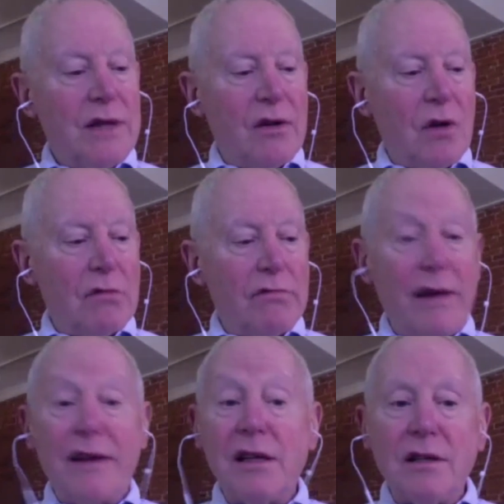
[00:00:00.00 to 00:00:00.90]
that are
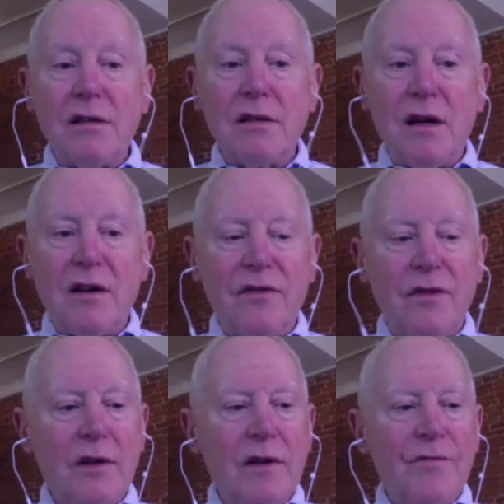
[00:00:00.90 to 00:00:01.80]
redolent of
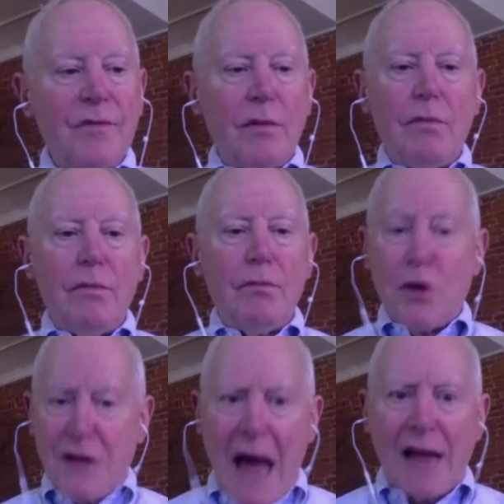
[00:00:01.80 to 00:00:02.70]

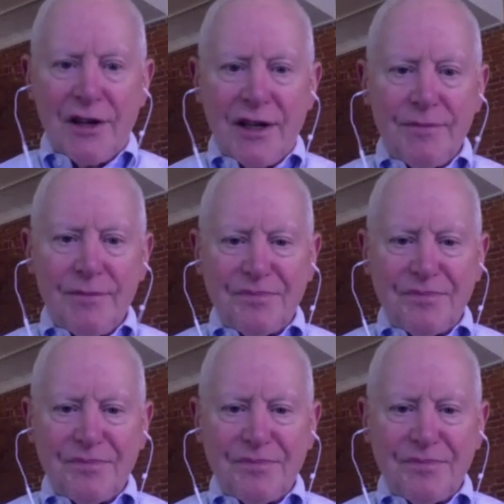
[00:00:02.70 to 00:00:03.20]
mortality